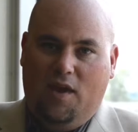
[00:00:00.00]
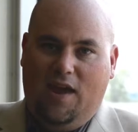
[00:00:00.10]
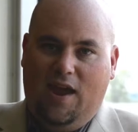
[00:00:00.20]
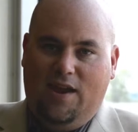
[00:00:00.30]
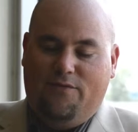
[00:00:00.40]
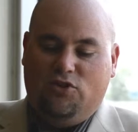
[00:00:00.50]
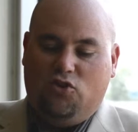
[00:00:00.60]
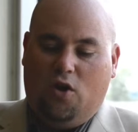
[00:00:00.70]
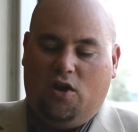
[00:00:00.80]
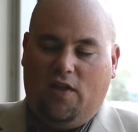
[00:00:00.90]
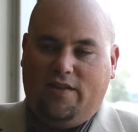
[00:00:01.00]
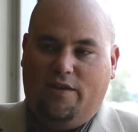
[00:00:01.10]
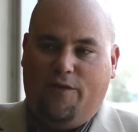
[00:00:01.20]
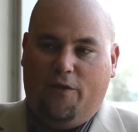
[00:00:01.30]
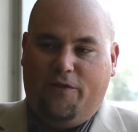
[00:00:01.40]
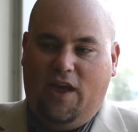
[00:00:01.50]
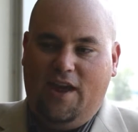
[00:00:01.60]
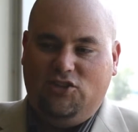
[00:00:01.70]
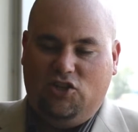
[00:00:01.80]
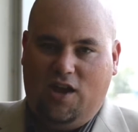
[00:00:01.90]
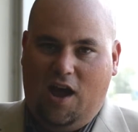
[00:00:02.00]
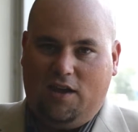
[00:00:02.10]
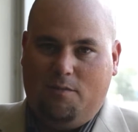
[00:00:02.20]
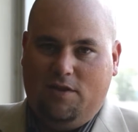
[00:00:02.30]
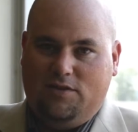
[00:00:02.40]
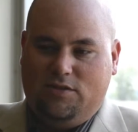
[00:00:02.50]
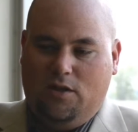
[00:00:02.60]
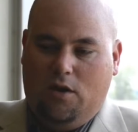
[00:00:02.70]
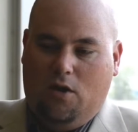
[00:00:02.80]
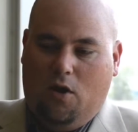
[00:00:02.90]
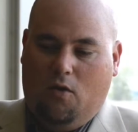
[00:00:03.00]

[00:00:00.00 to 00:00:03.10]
We can't even start collecting verification documents,